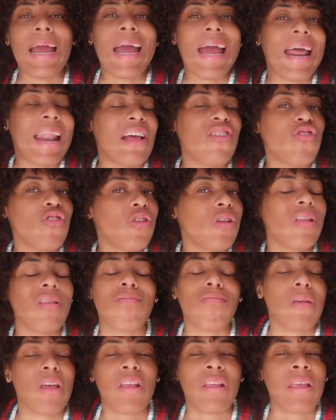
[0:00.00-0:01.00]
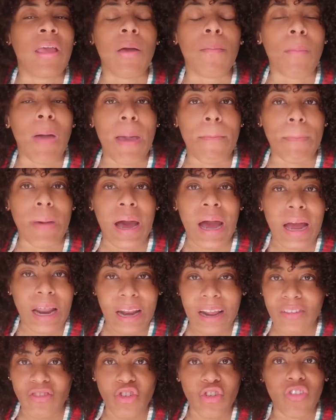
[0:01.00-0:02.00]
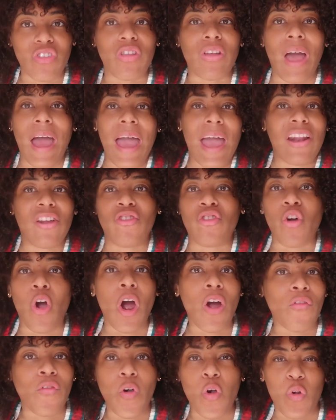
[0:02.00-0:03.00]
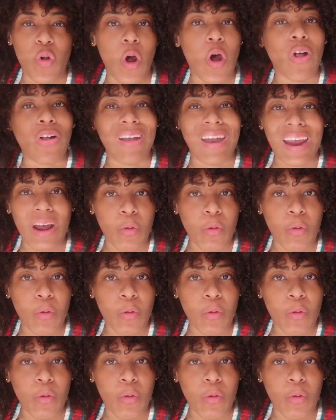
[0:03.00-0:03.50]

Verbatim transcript: and I just skipped my mind. It just, I had a scarf on all day.